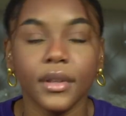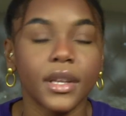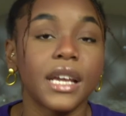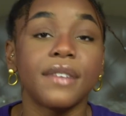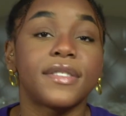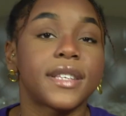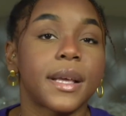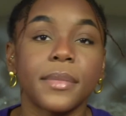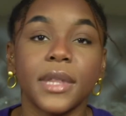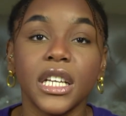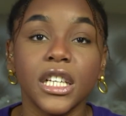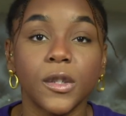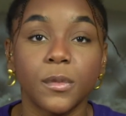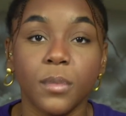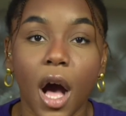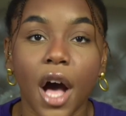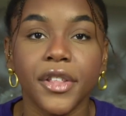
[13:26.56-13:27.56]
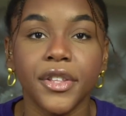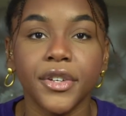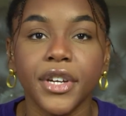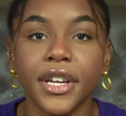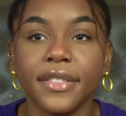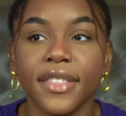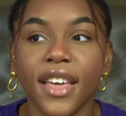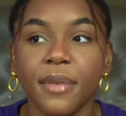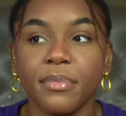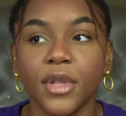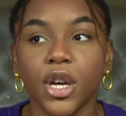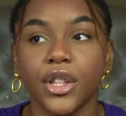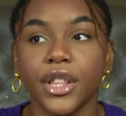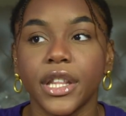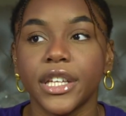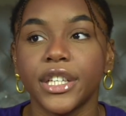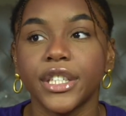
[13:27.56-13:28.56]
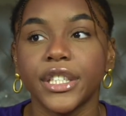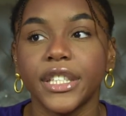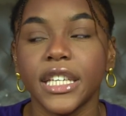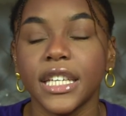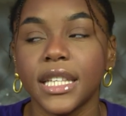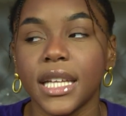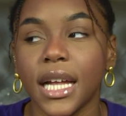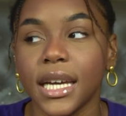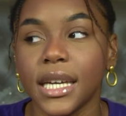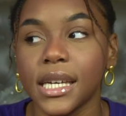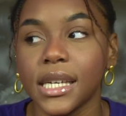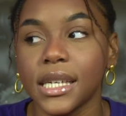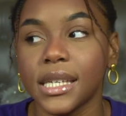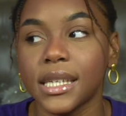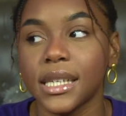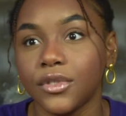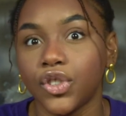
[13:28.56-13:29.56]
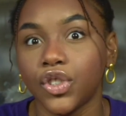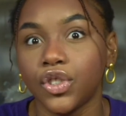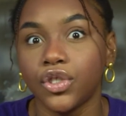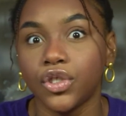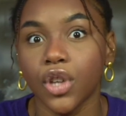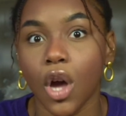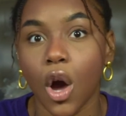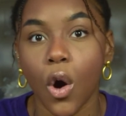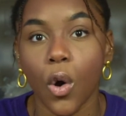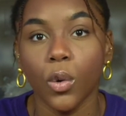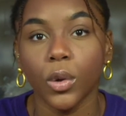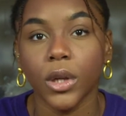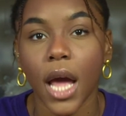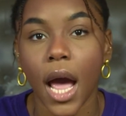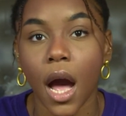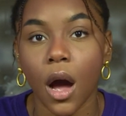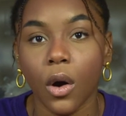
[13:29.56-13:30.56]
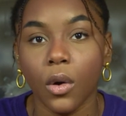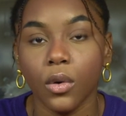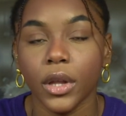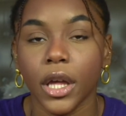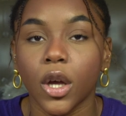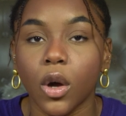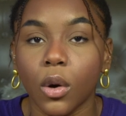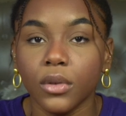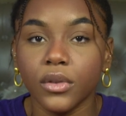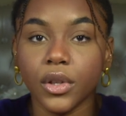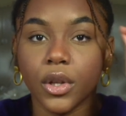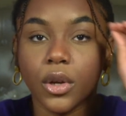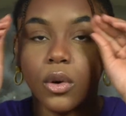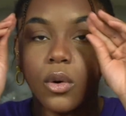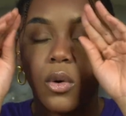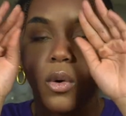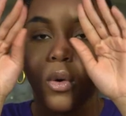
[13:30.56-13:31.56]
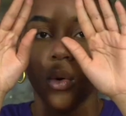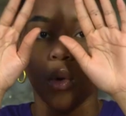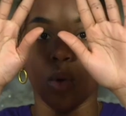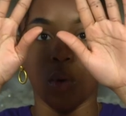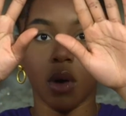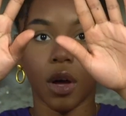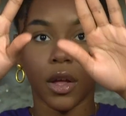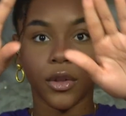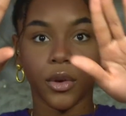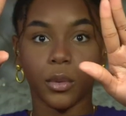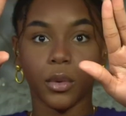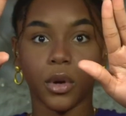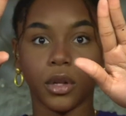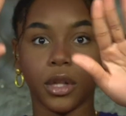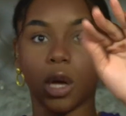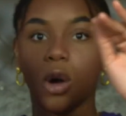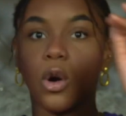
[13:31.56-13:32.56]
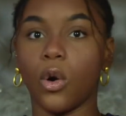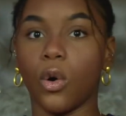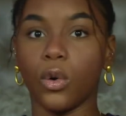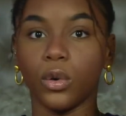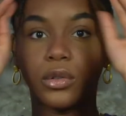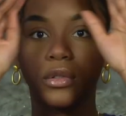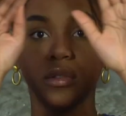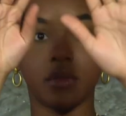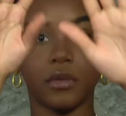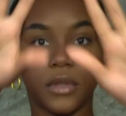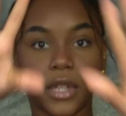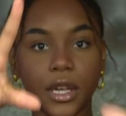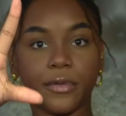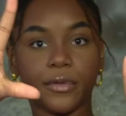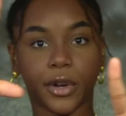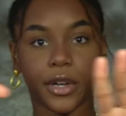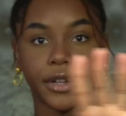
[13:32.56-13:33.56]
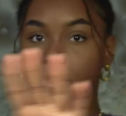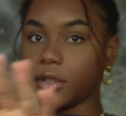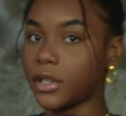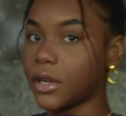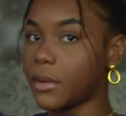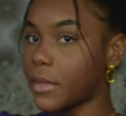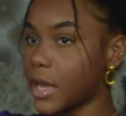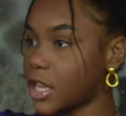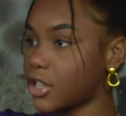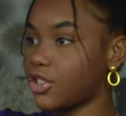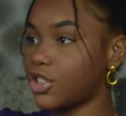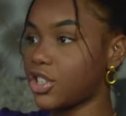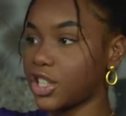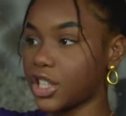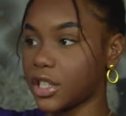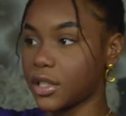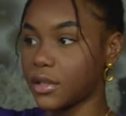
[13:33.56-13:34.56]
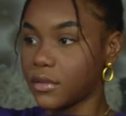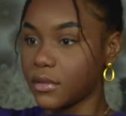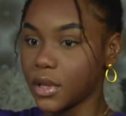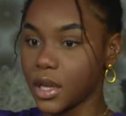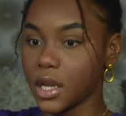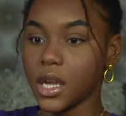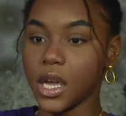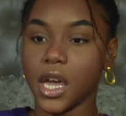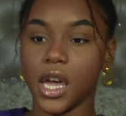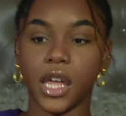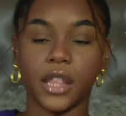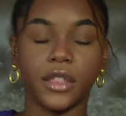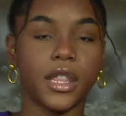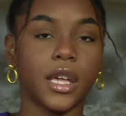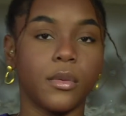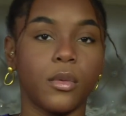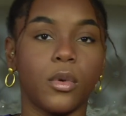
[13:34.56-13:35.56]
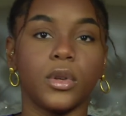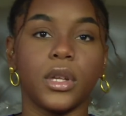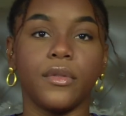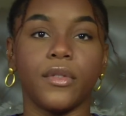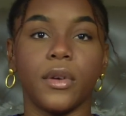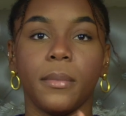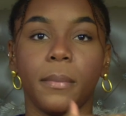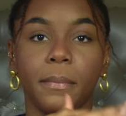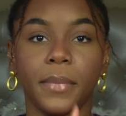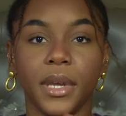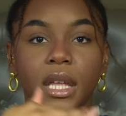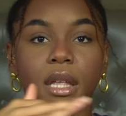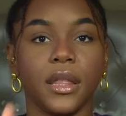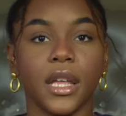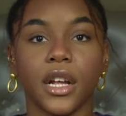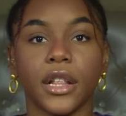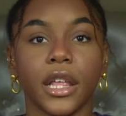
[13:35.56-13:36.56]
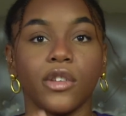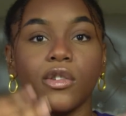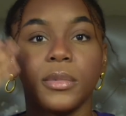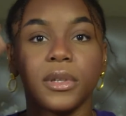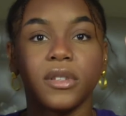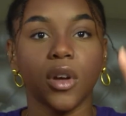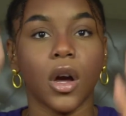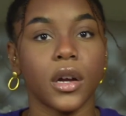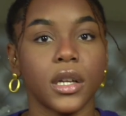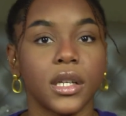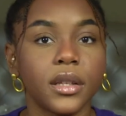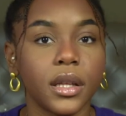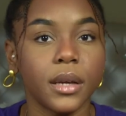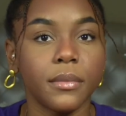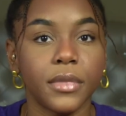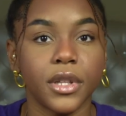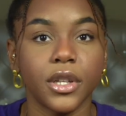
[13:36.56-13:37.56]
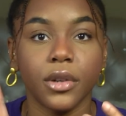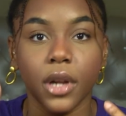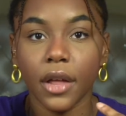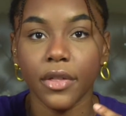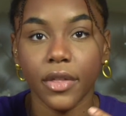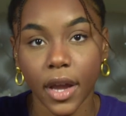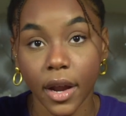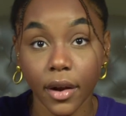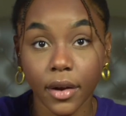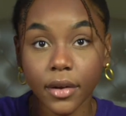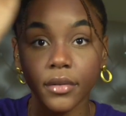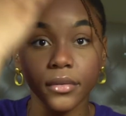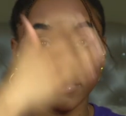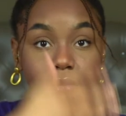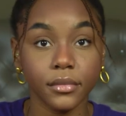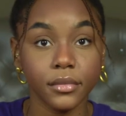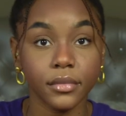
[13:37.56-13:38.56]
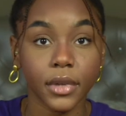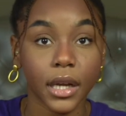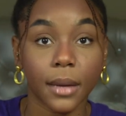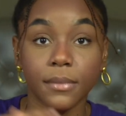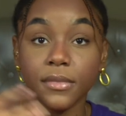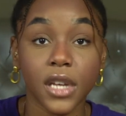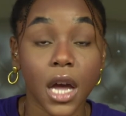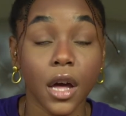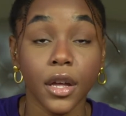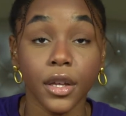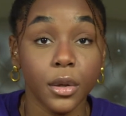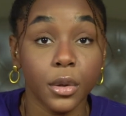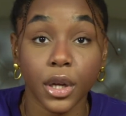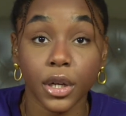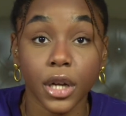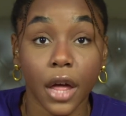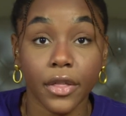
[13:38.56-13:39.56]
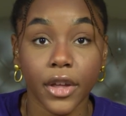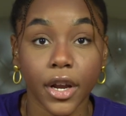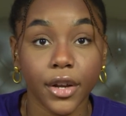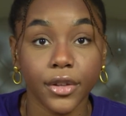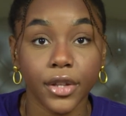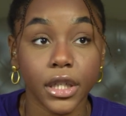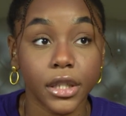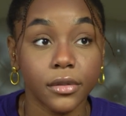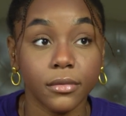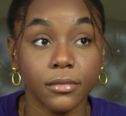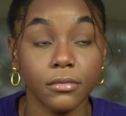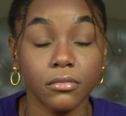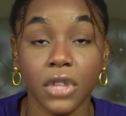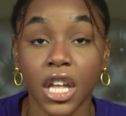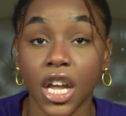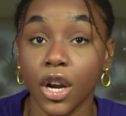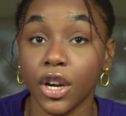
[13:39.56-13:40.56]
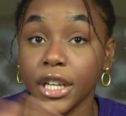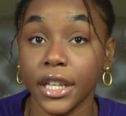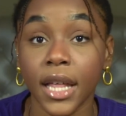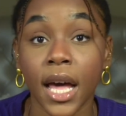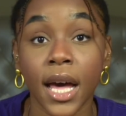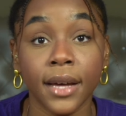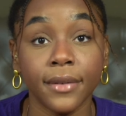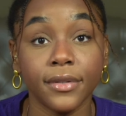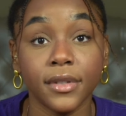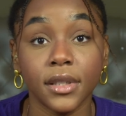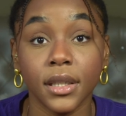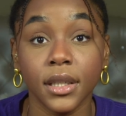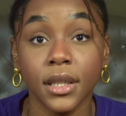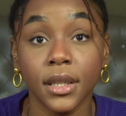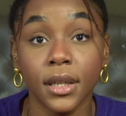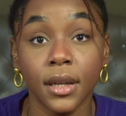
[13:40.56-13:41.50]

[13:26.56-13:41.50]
if something is bothering them, they'll literally like zone out, like go into their whole other world, like a whole different dimension, and they won't even be there. Like you'll be talking to them, but they're not there. Like I'm telling you, they're not there. They already left.